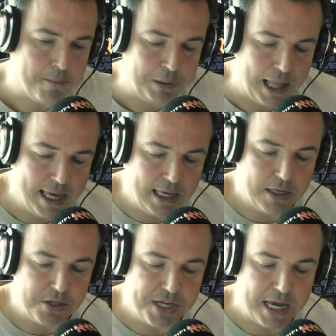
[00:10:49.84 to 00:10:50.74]

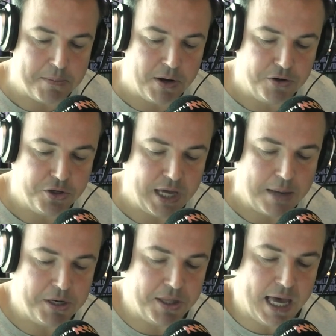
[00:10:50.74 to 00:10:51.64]
playing Zach Merritt, who
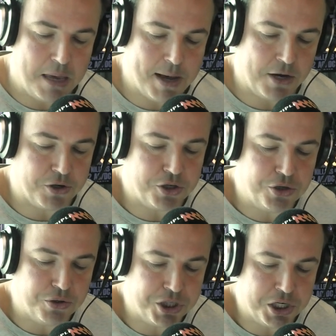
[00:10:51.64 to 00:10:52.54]
came into the game under a
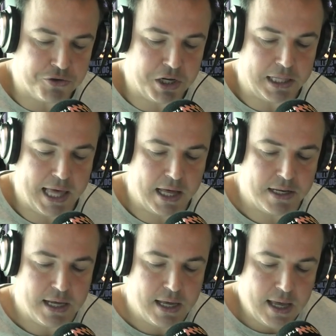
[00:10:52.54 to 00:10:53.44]
huge injury
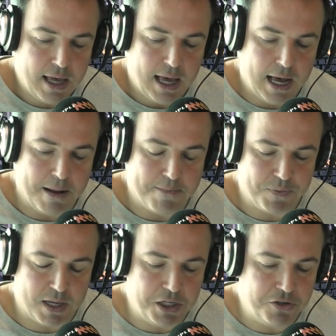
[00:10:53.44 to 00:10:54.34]
cloud. An
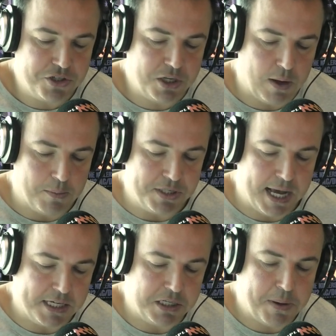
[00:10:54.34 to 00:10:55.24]
interesting one was
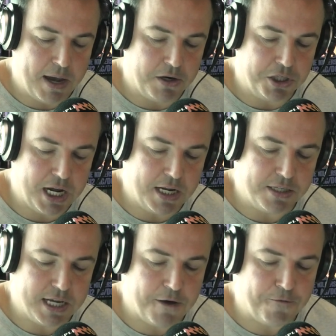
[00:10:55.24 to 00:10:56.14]
Darcy Parrish,
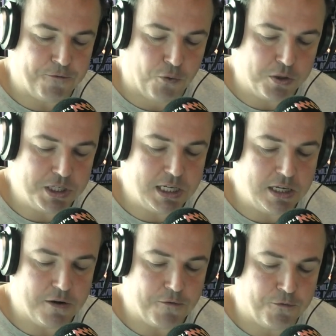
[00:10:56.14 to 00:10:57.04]
had
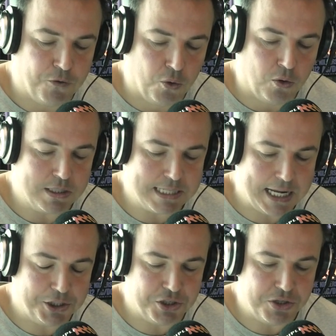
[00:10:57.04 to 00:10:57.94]
44
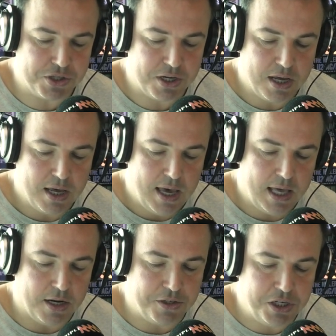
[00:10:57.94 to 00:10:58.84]
touches,
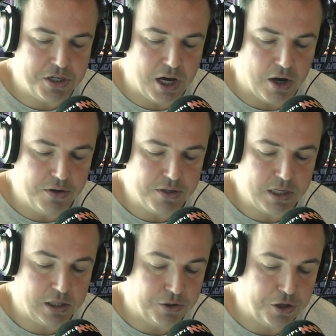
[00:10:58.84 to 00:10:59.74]
and I did note, including